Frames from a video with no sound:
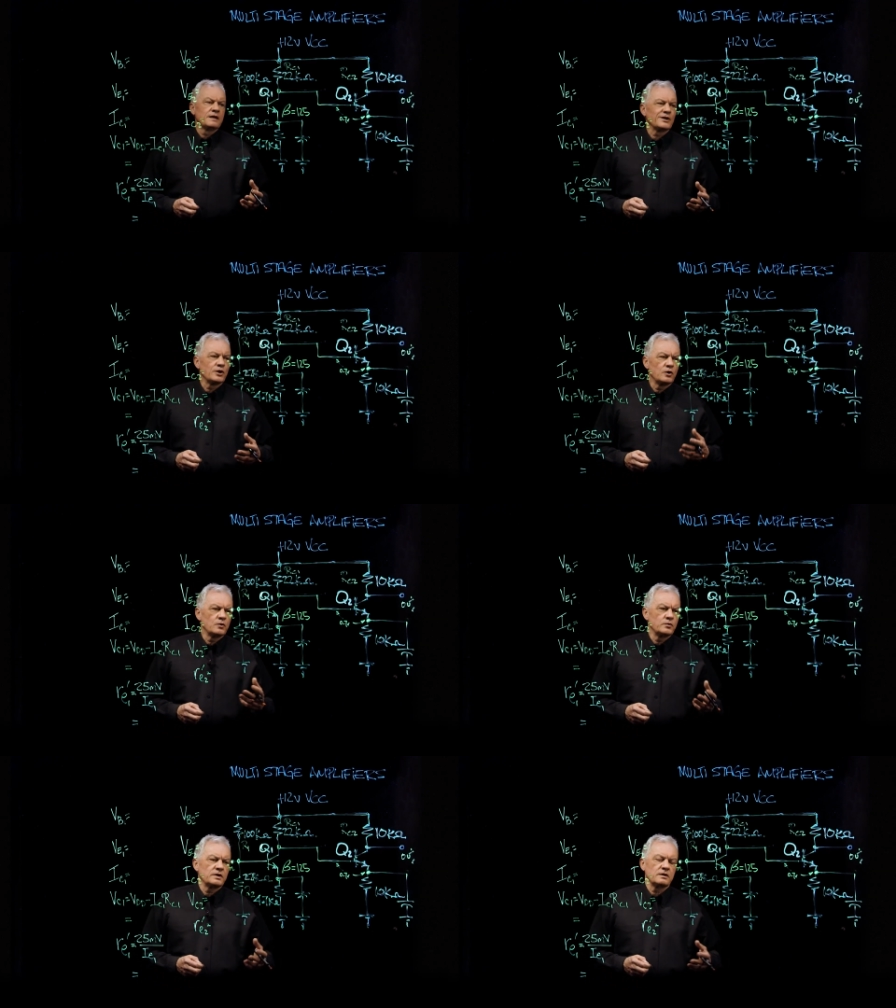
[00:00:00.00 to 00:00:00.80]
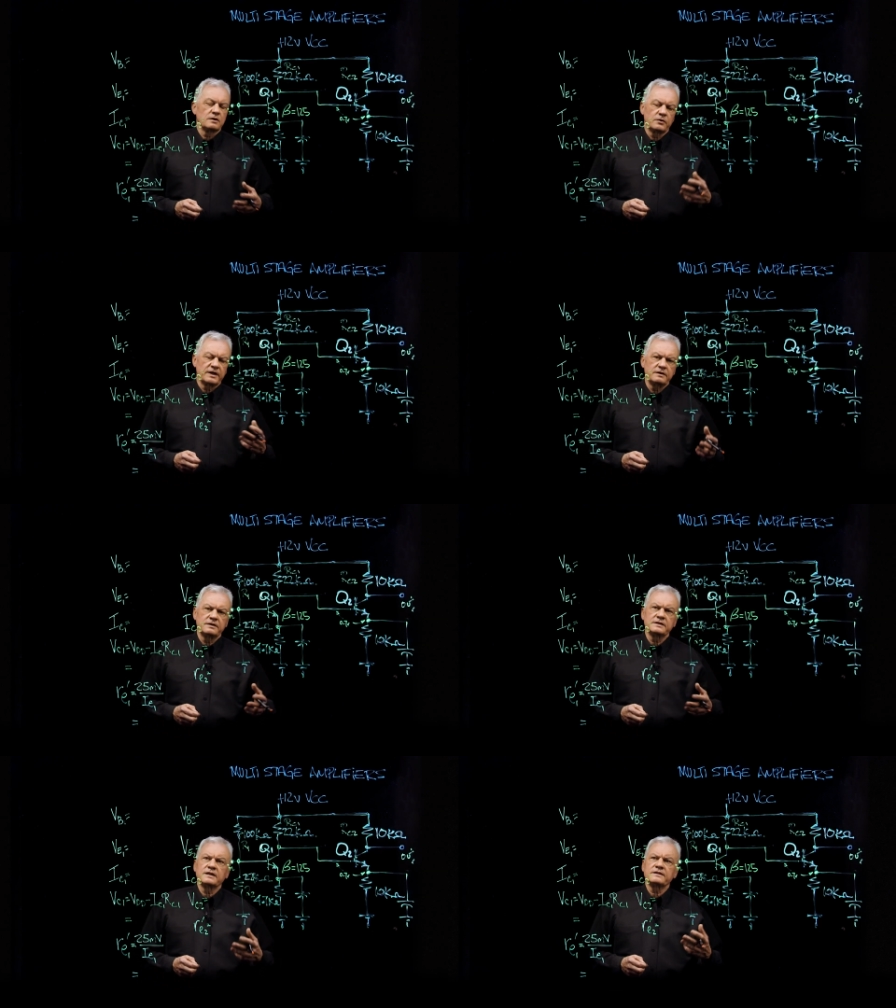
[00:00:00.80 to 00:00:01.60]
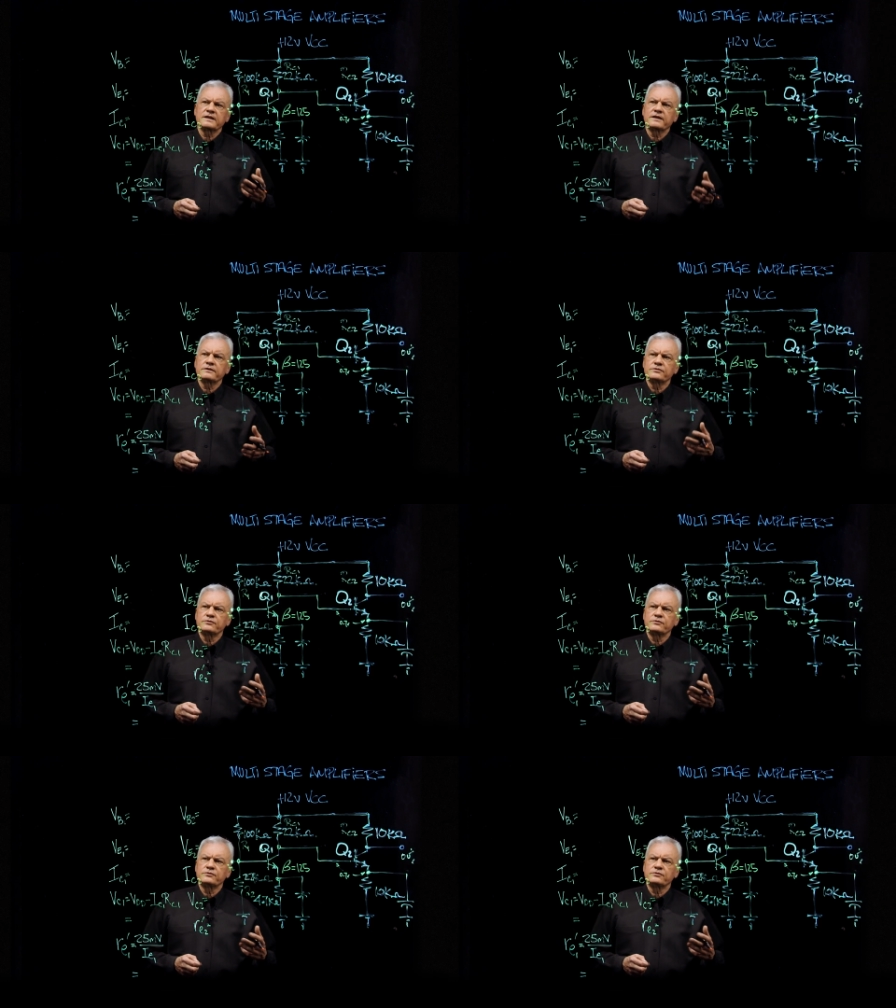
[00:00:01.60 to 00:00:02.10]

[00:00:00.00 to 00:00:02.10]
load. Load, anything that